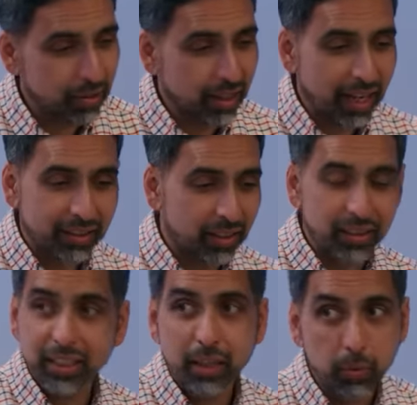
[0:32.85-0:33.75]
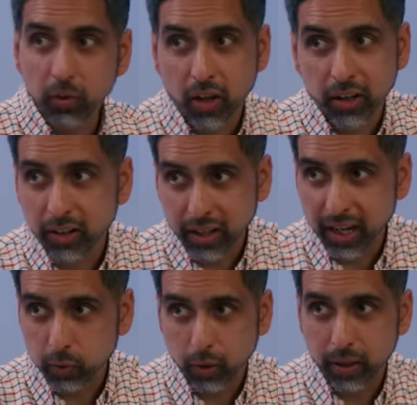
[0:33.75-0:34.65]
the class doesn't need to move on to the
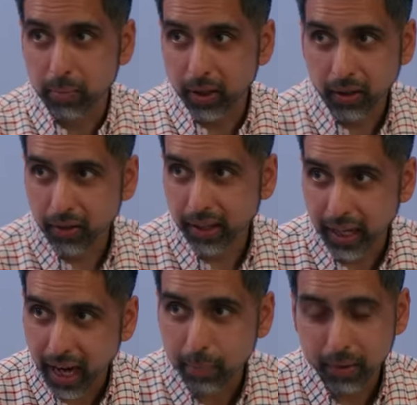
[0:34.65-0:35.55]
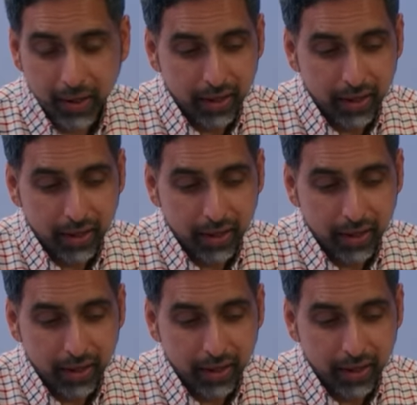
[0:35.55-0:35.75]
next one and build on that gap.